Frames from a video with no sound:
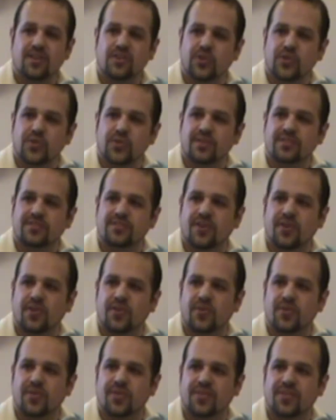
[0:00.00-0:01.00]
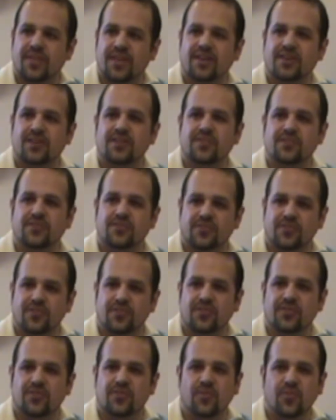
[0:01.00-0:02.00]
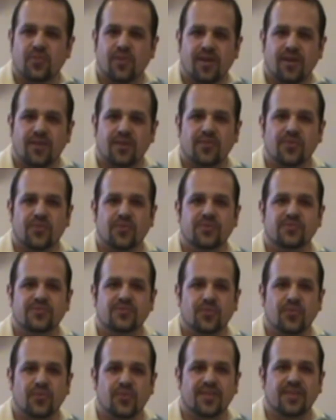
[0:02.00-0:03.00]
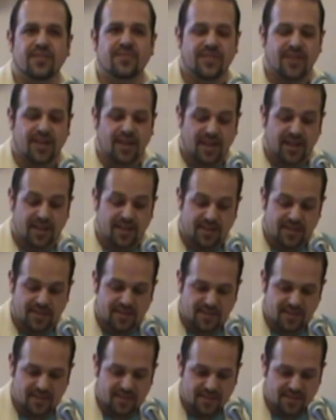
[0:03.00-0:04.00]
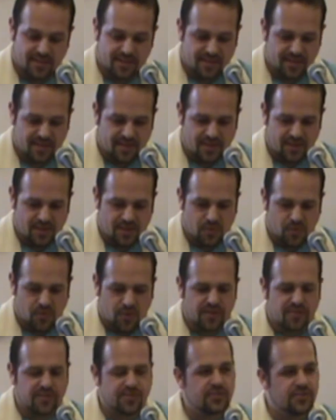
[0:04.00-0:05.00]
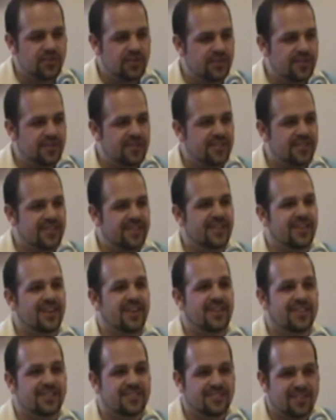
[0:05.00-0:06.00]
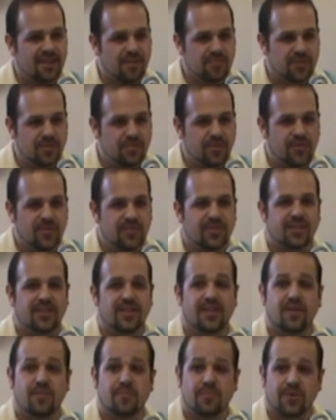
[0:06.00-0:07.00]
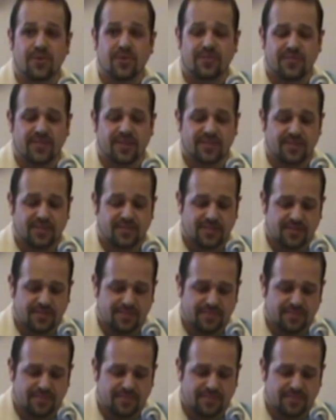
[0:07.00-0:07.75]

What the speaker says: In doing so, they could discern what was the will of God, what is good and acceptable and perfect.